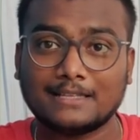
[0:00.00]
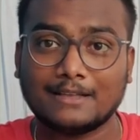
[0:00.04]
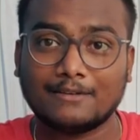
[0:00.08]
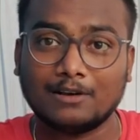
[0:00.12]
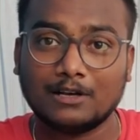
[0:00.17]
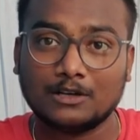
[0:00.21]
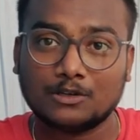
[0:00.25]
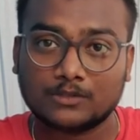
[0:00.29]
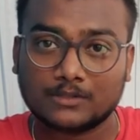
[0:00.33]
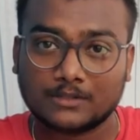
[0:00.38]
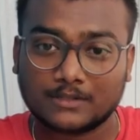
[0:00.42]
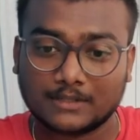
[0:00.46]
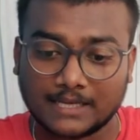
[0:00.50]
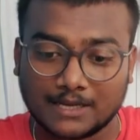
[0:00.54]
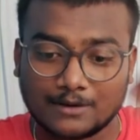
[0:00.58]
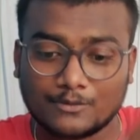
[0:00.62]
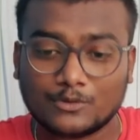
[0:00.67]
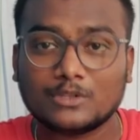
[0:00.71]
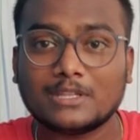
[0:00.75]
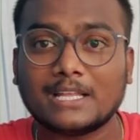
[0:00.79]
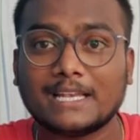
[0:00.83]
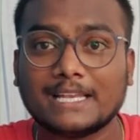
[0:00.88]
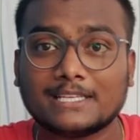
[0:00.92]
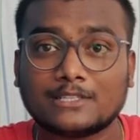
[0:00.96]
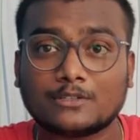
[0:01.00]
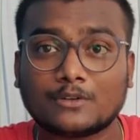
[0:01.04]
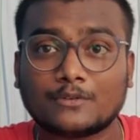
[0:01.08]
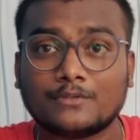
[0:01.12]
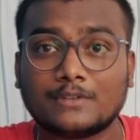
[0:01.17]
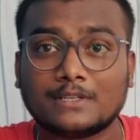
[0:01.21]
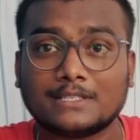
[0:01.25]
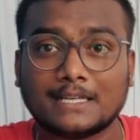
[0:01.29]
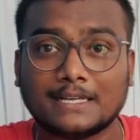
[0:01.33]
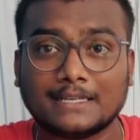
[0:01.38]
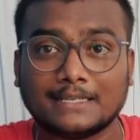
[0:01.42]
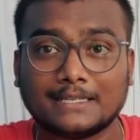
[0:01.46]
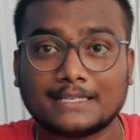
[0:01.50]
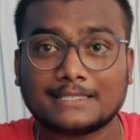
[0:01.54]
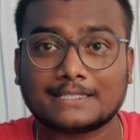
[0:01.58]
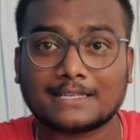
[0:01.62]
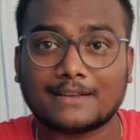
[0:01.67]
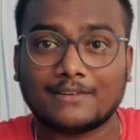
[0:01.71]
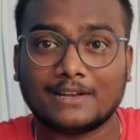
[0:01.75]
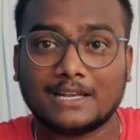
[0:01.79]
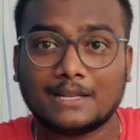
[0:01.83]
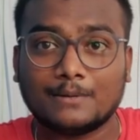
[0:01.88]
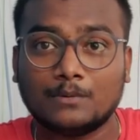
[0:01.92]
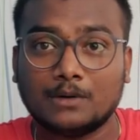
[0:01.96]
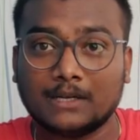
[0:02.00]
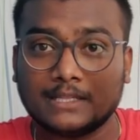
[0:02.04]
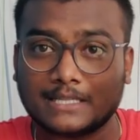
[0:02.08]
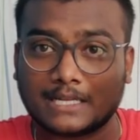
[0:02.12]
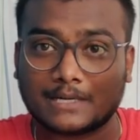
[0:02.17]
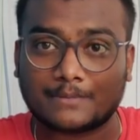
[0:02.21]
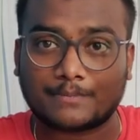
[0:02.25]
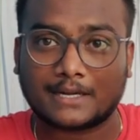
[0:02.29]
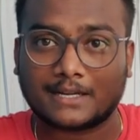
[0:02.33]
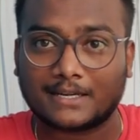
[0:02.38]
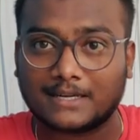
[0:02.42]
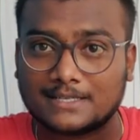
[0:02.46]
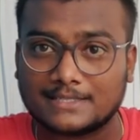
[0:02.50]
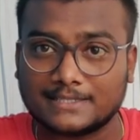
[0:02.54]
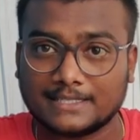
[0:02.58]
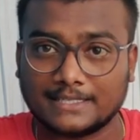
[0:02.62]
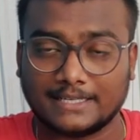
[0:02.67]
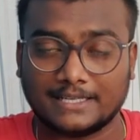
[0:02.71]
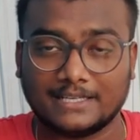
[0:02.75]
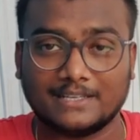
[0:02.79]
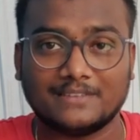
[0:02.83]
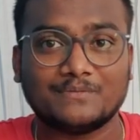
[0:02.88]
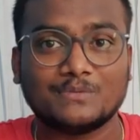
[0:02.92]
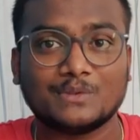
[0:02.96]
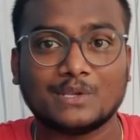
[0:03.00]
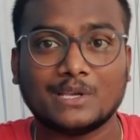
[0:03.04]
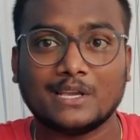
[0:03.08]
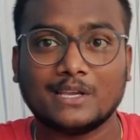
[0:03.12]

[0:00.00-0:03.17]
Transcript: they will give you the list of the centers available in that particular city.